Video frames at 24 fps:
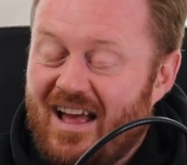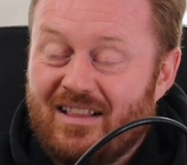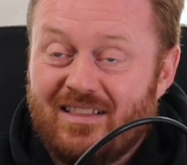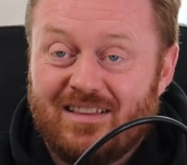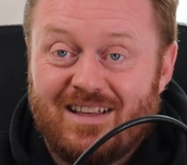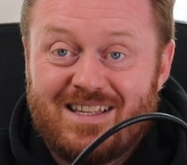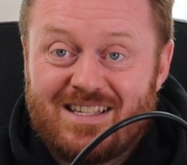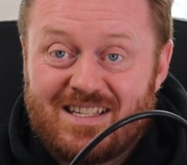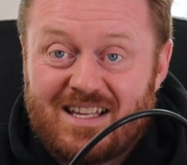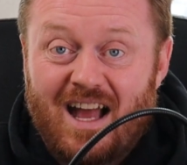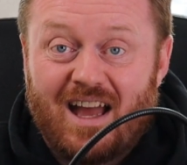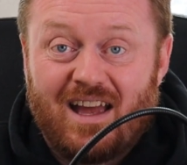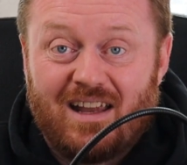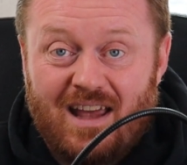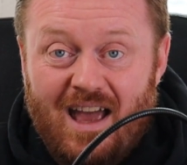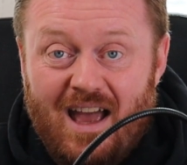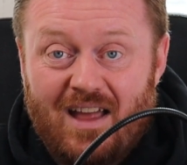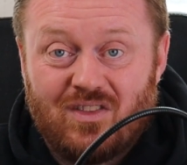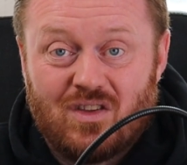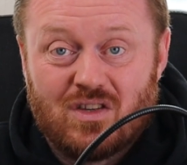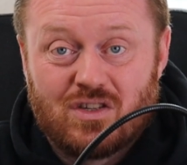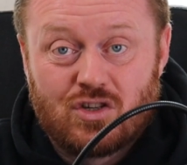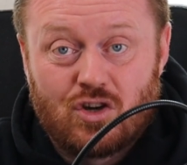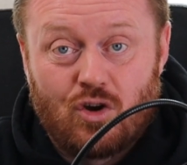At least I had
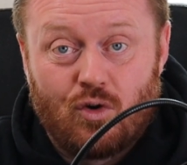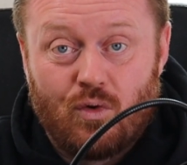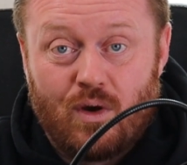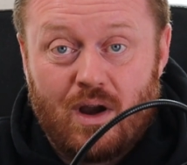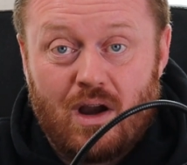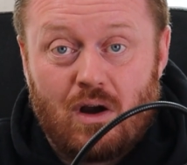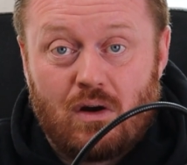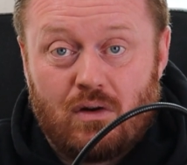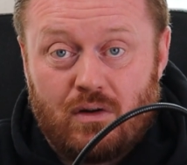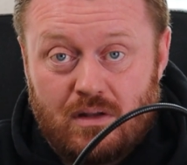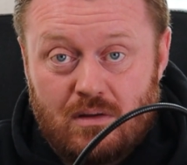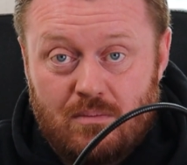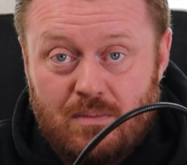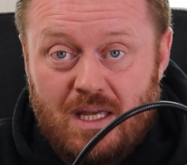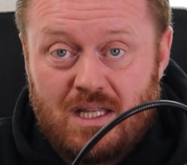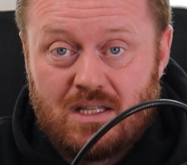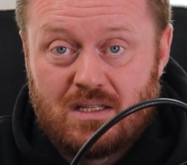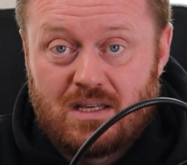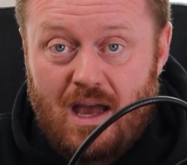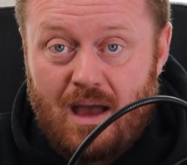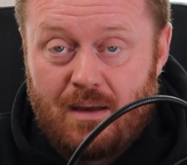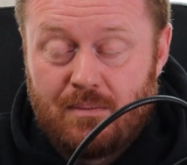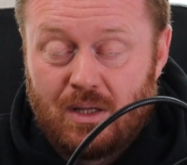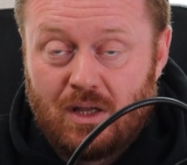had this career in the
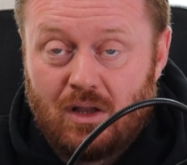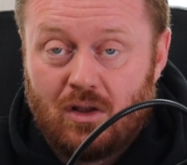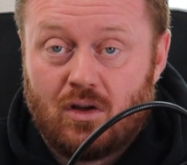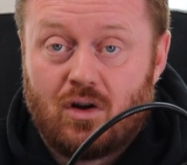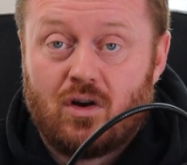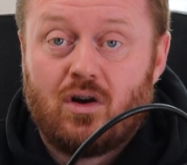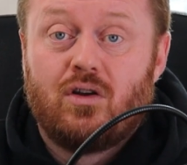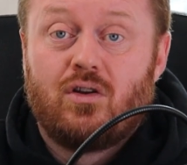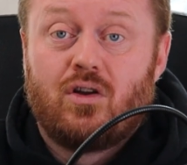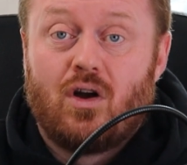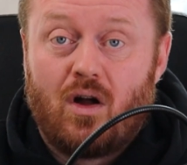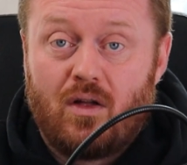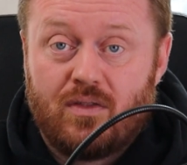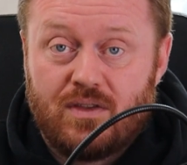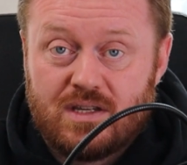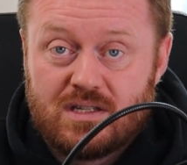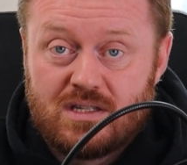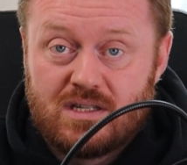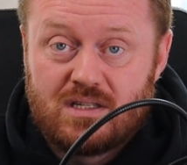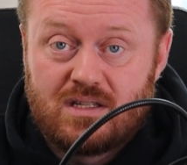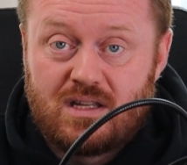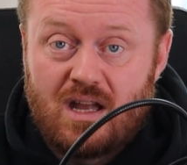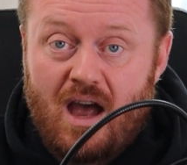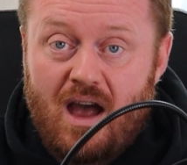meantime and learned all
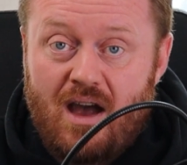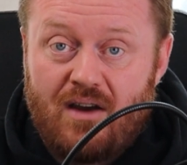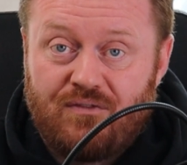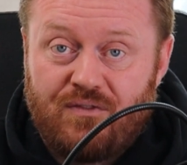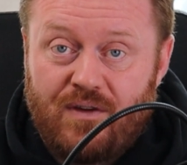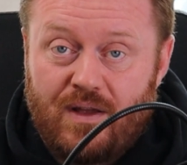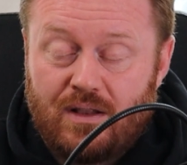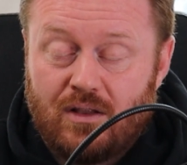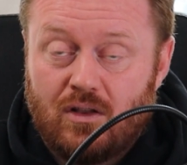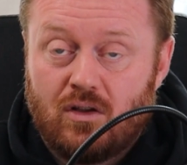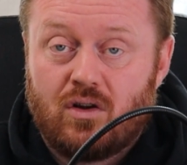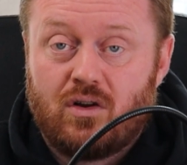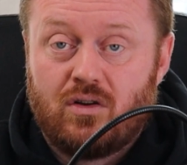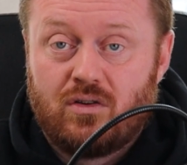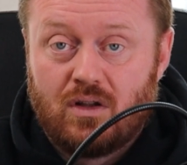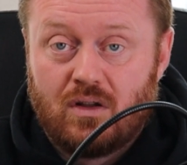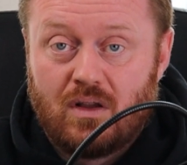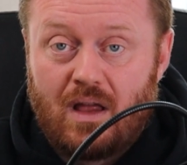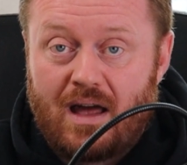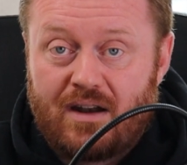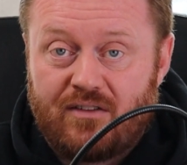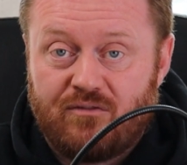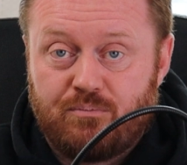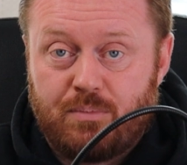this stuff and learned a
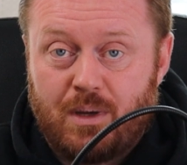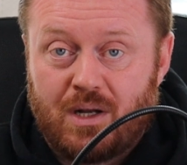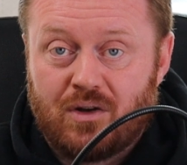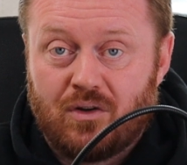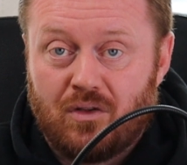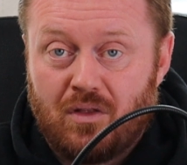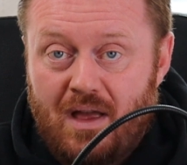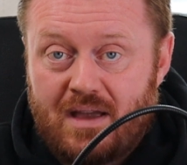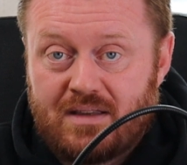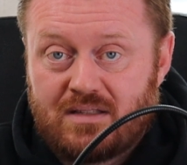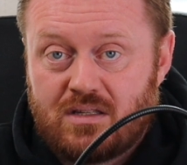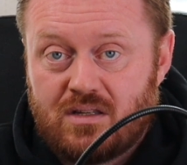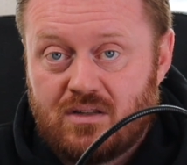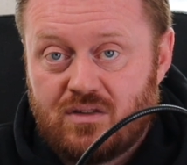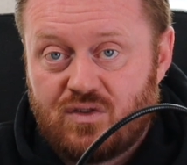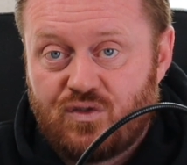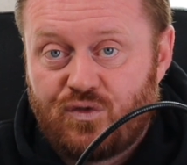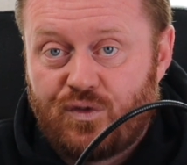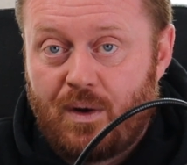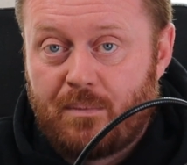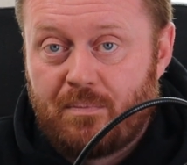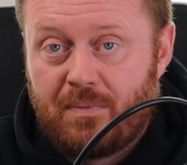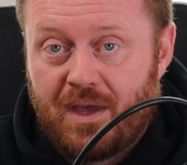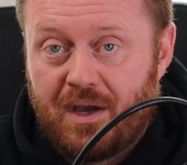lot of bitter lessons
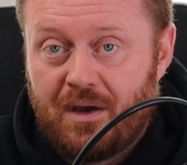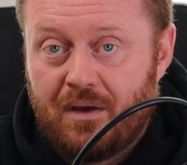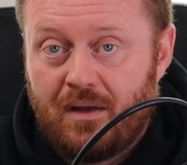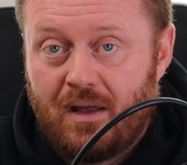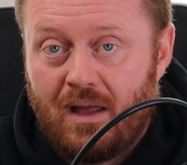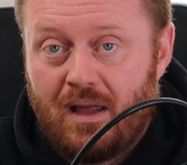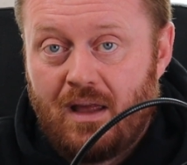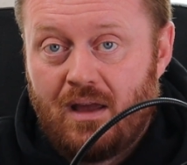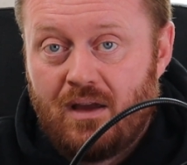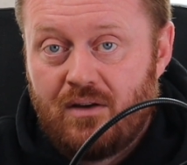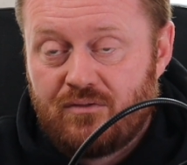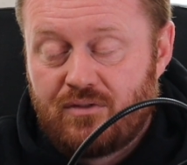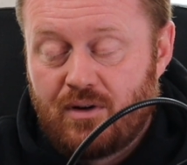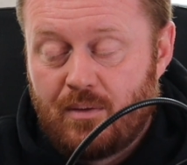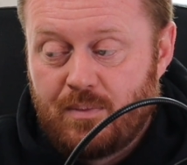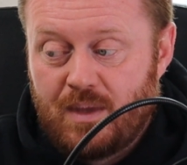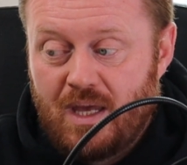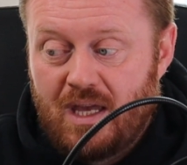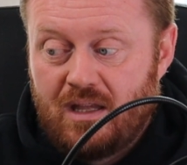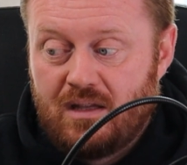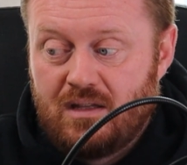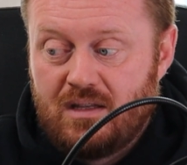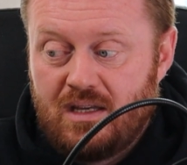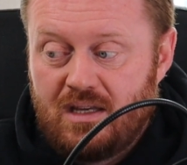from the from
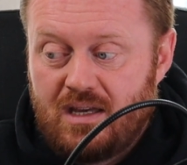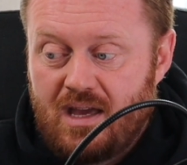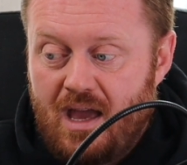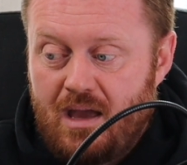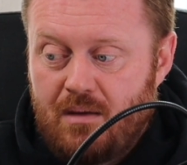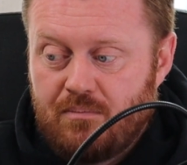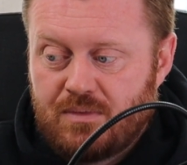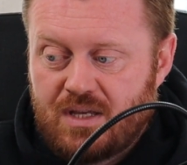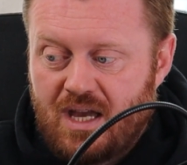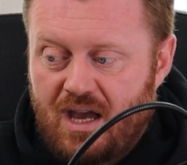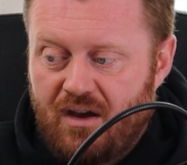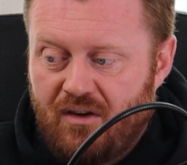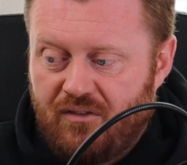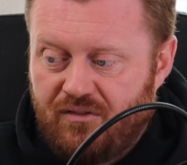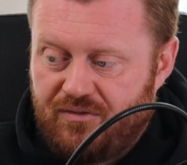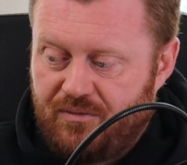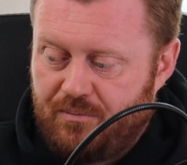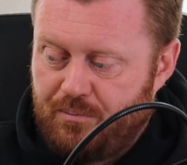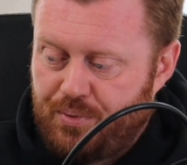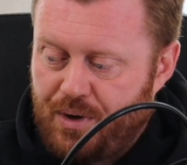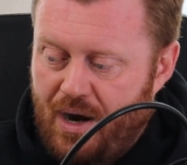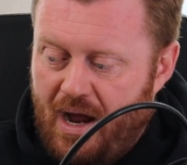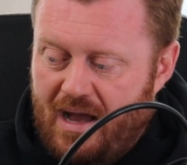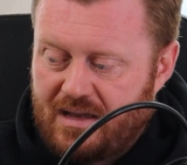the indie game dev
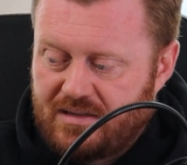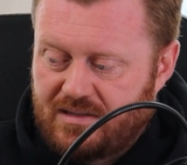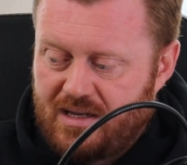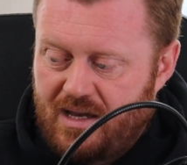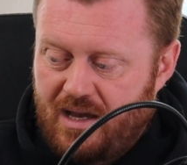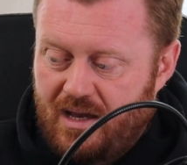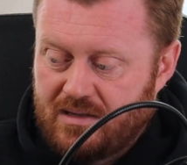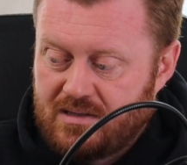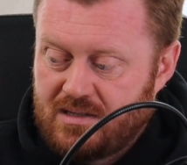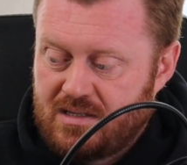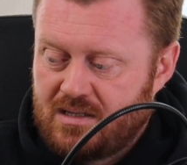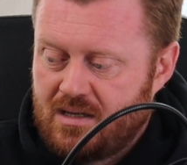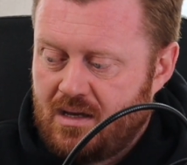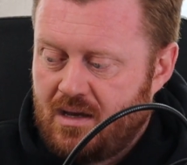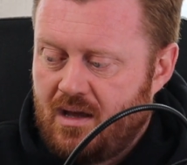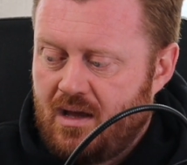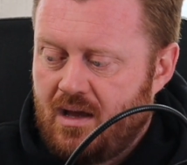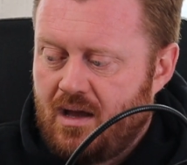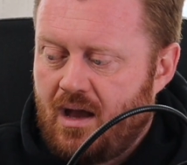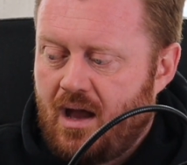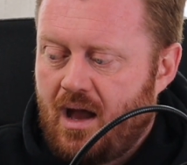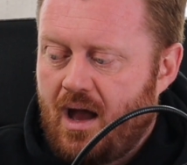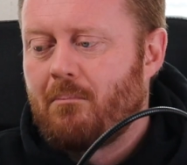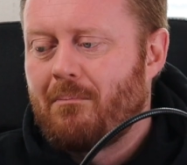process
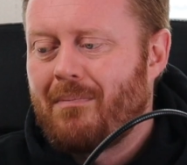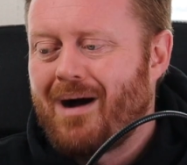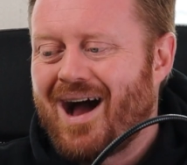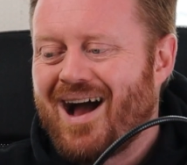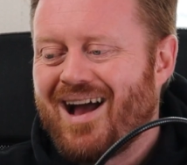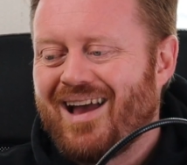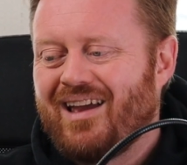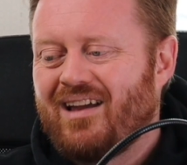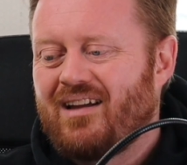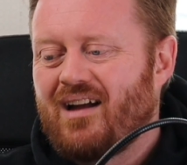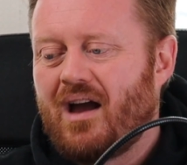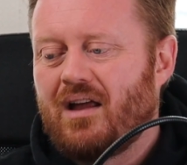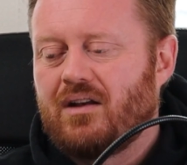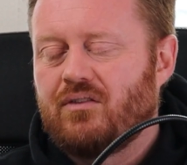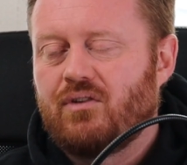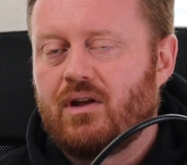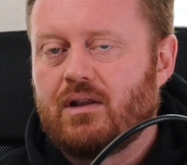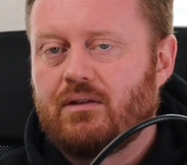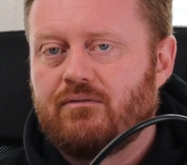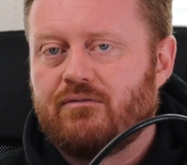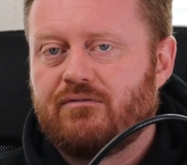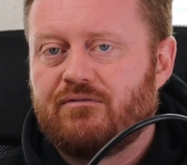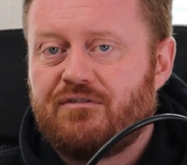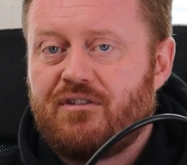my kind of
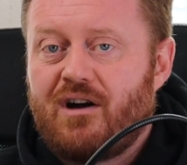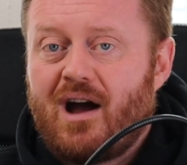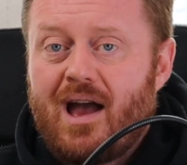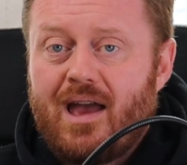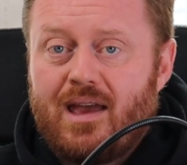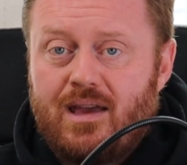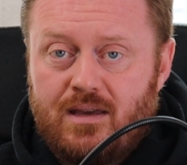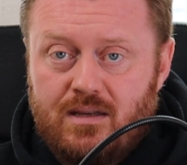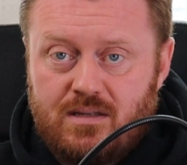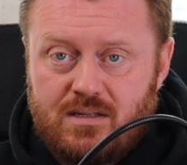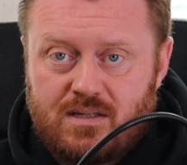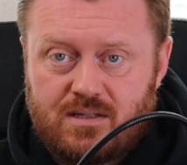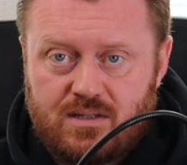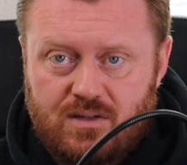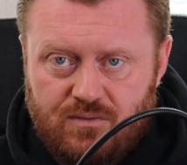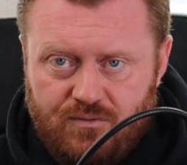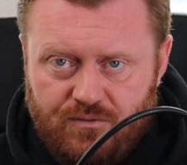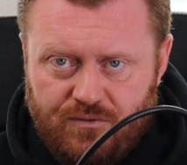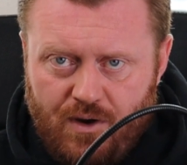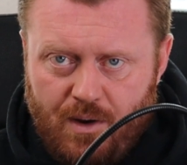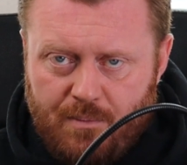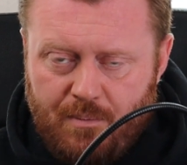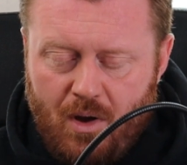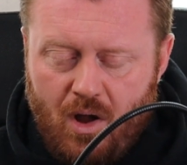advice
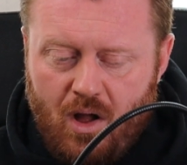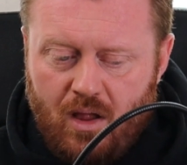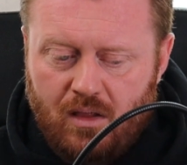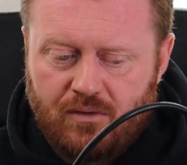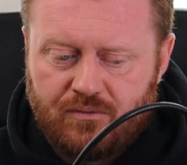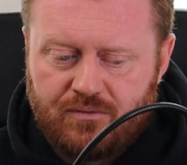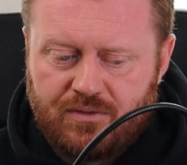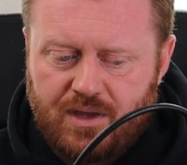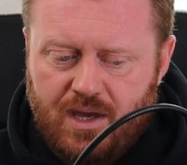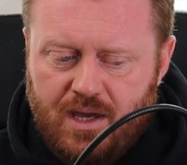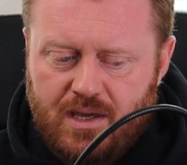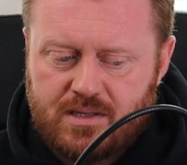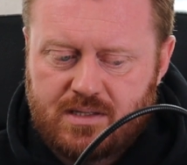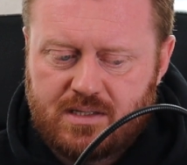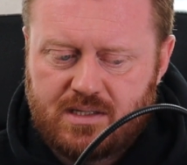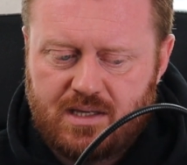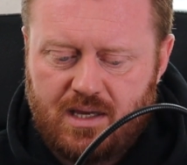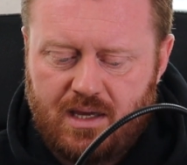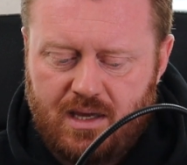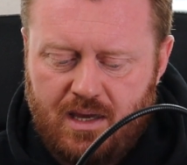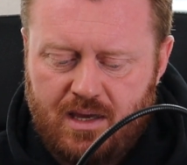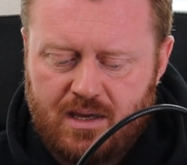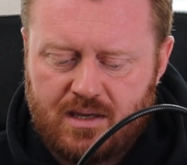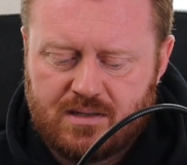from all of this
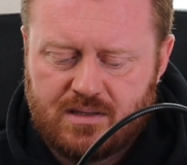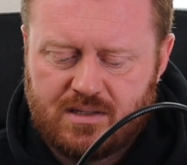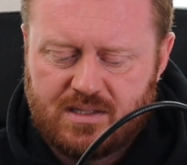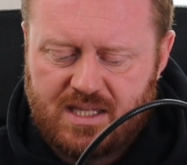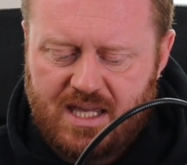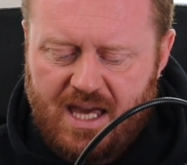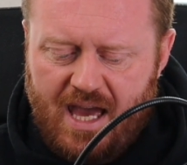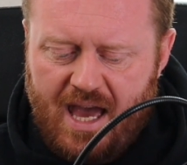is